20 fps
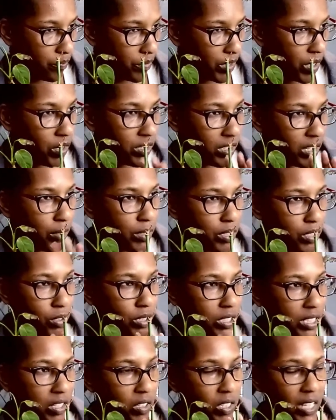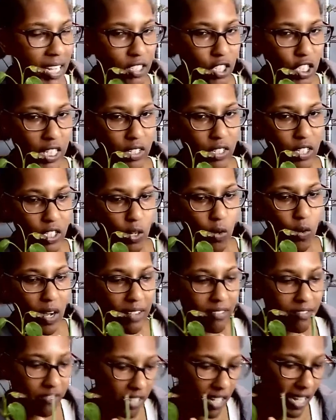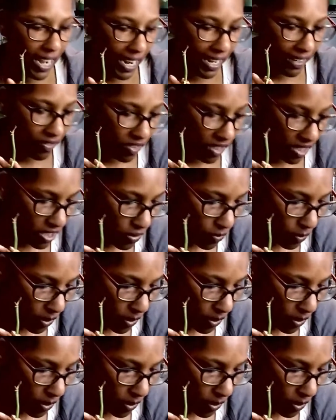No, I think it was earlier last year. So I've had this